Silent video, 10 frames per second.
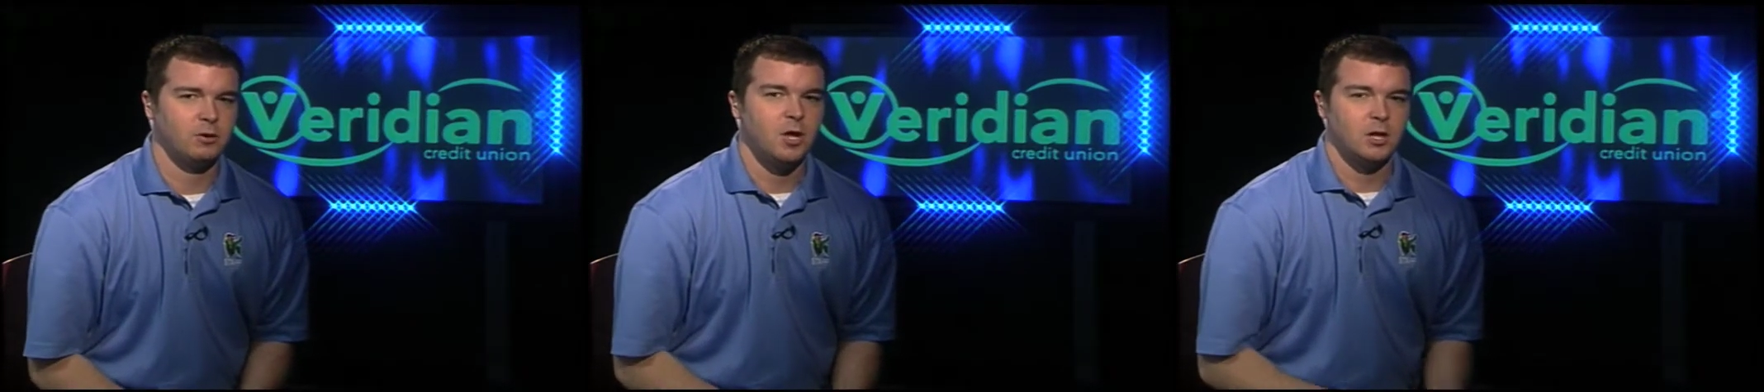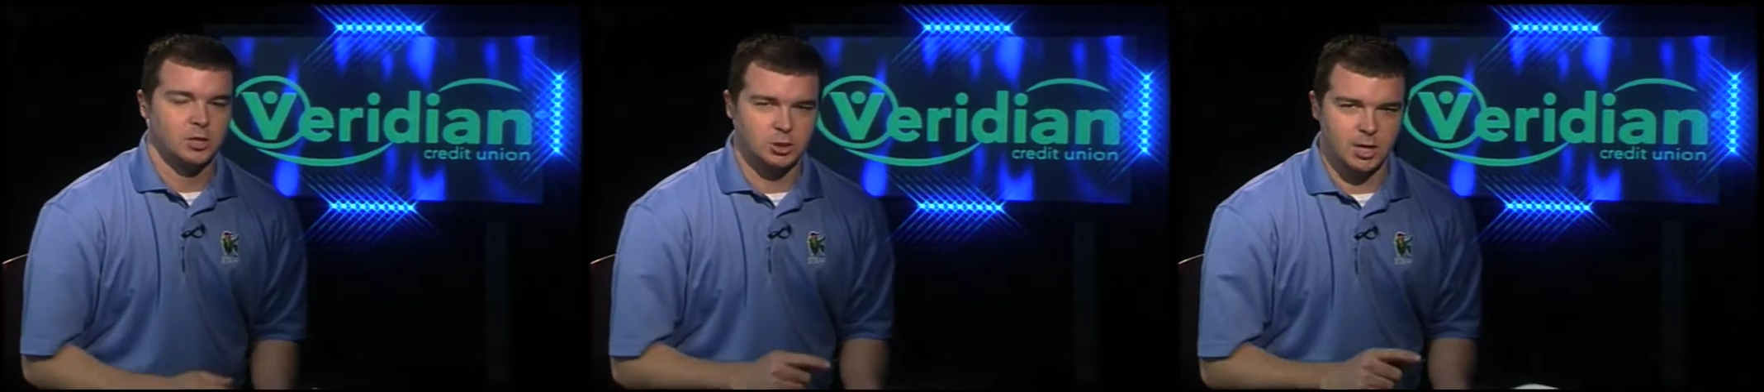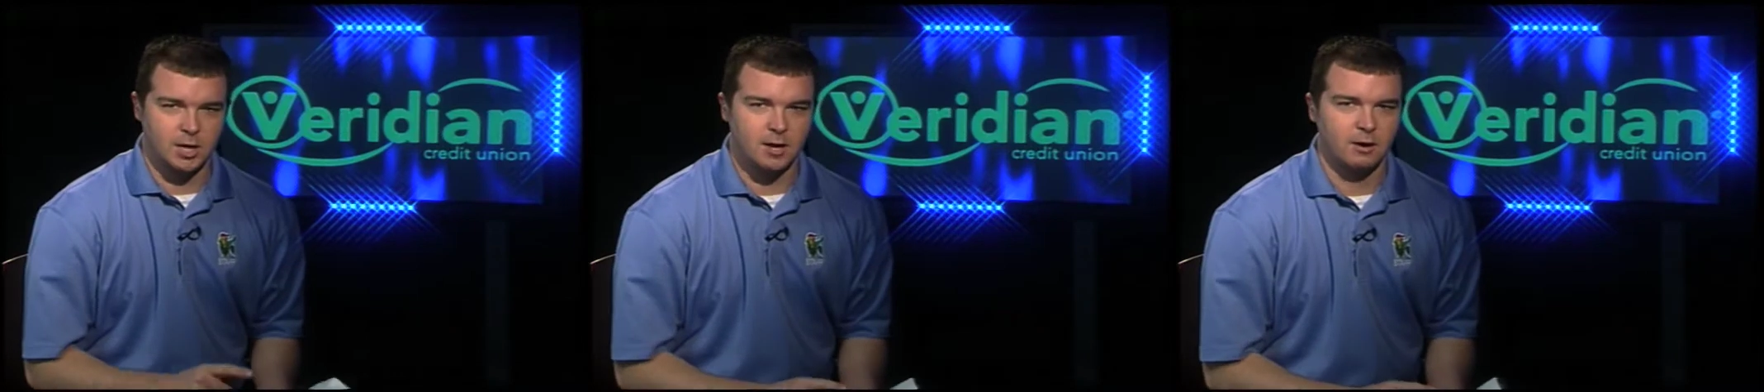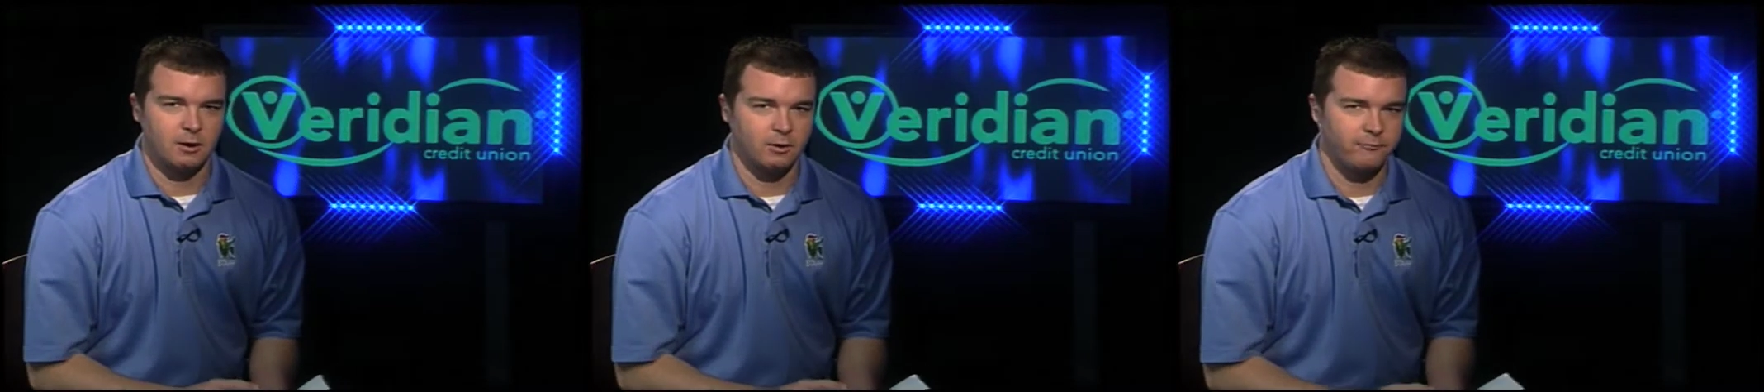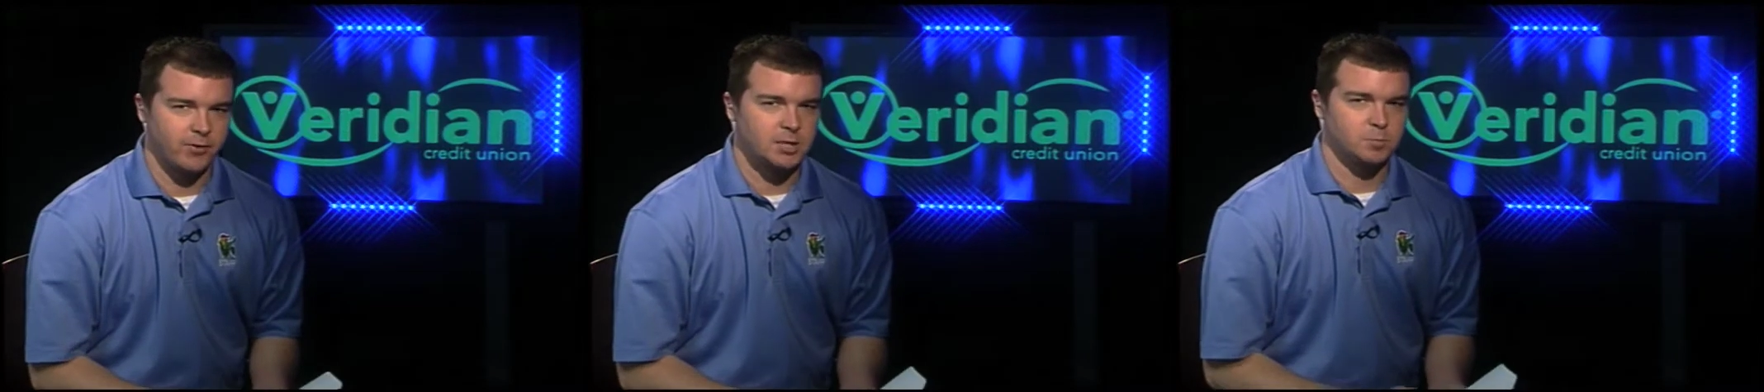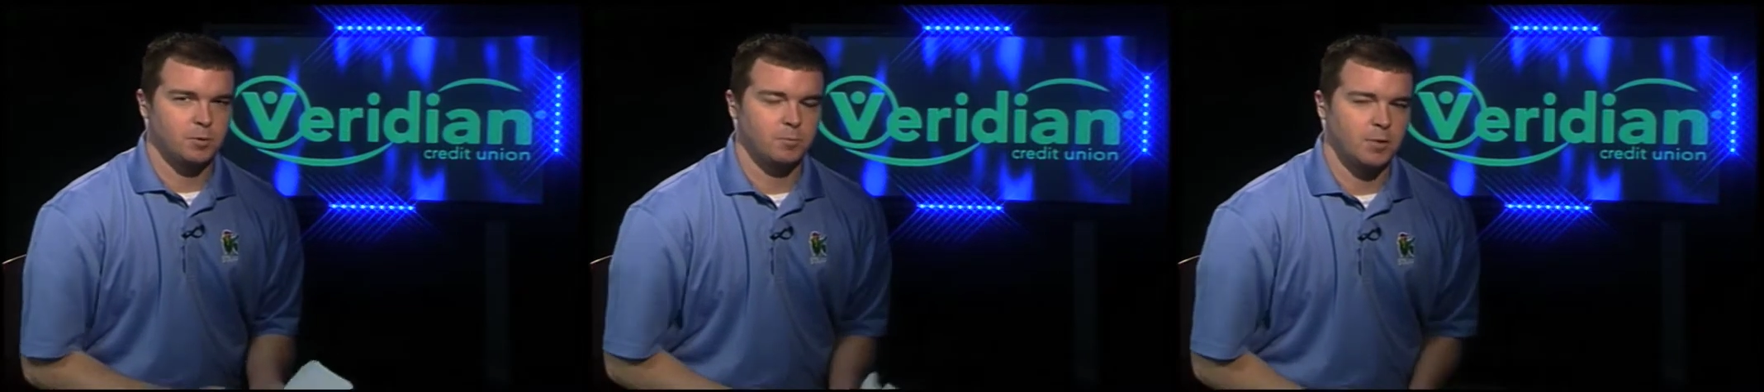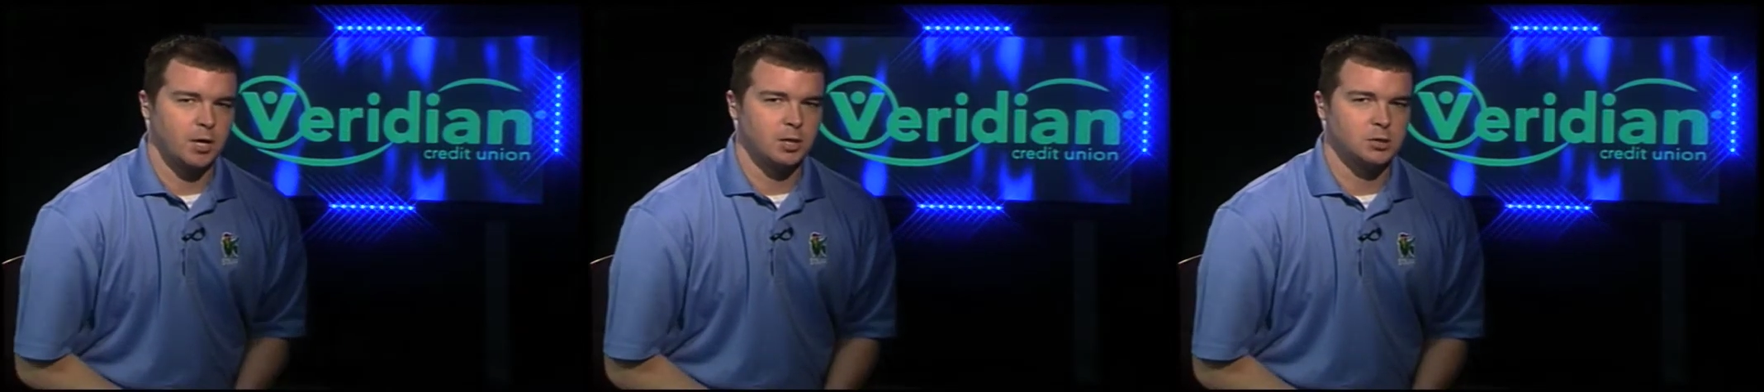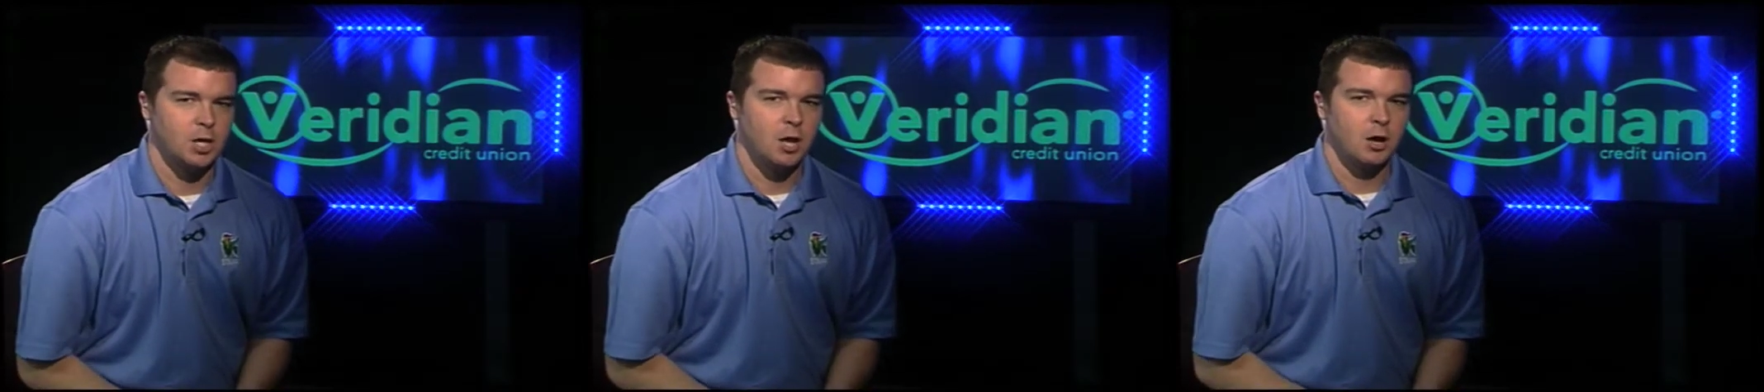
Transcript: You can check it out on our Facebook page,